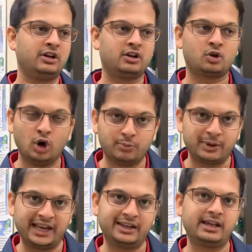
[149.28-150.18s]
cold
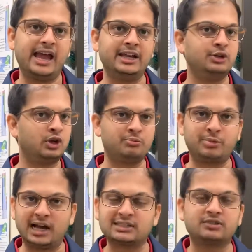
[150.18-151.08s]
plate and you can
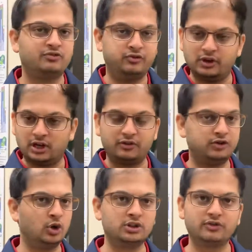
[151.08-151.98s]

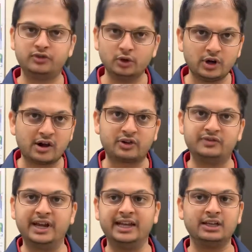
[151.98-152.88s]
flow the fluid out of
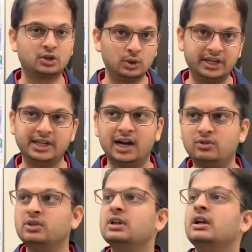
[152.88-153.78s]
that and cool it
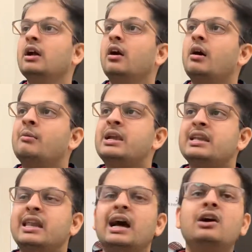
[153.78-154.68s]
down. But
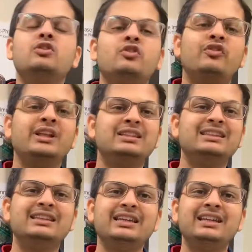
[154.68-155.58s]
now when the
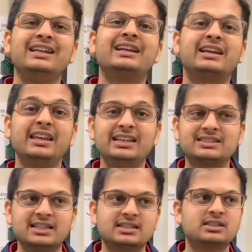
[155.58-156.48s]
need
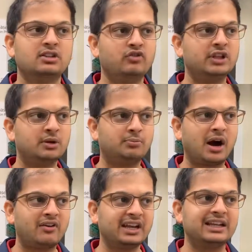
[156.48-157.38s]
increases, when the
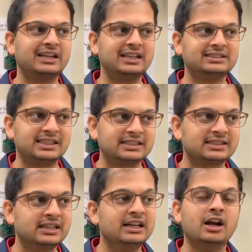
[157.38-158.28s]
power increases,
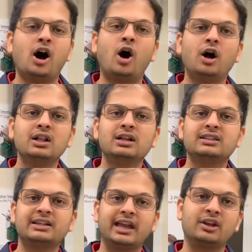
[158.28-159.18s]
all
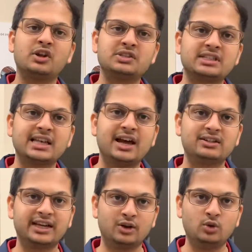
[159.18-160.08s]
other technologies have
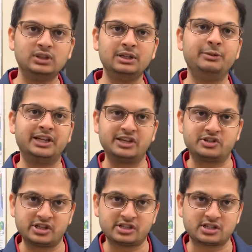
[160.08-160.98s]
their own
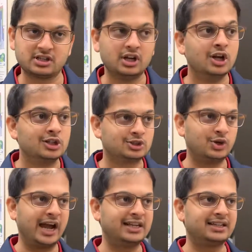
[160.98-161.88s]
limitations. So
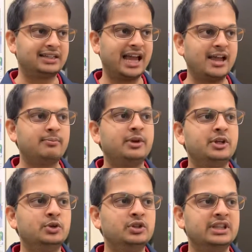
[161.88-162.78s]
at the time
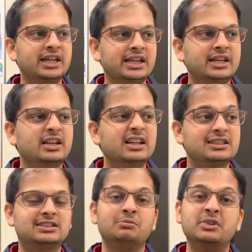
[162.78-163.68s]
you need
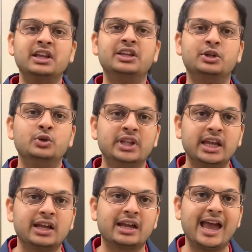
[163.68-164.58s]
something
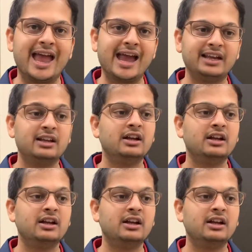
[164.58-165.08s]
unique and